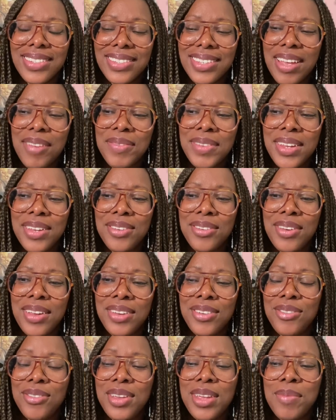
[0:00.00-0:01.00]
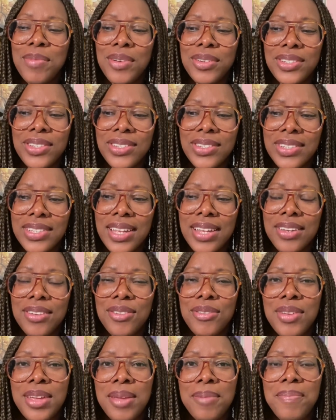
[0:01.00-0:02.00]
having a dream, or she just had a
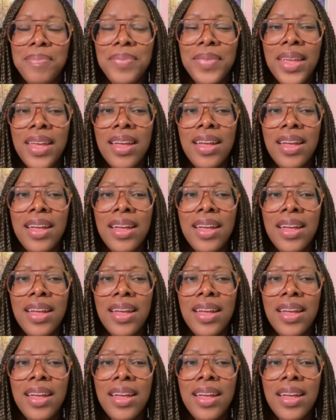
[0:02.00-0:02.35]
dream."